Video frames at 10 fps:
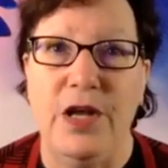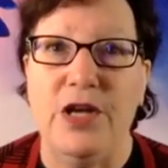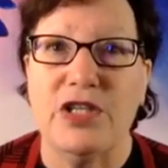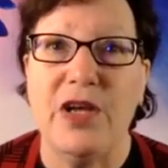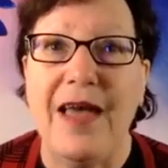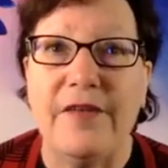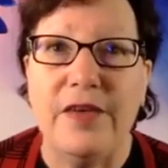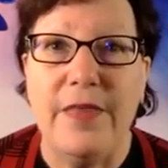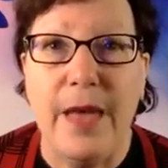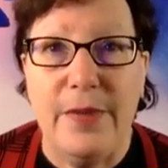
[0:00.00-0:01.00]
So
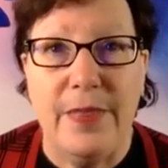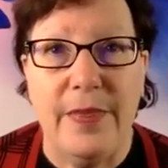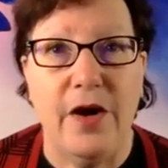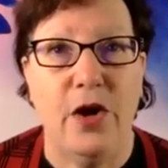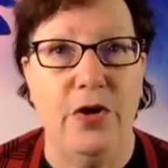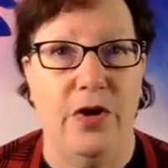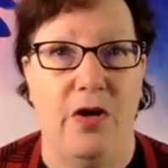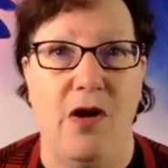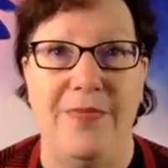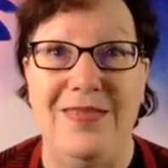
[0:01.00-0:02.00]
having them in their own
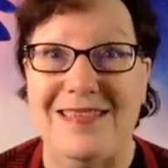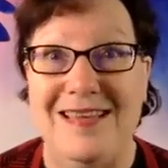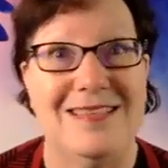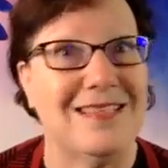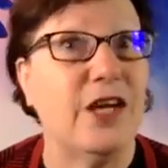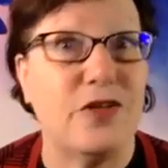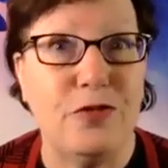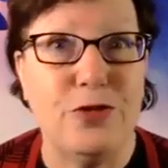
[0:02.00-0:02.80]
line that says cash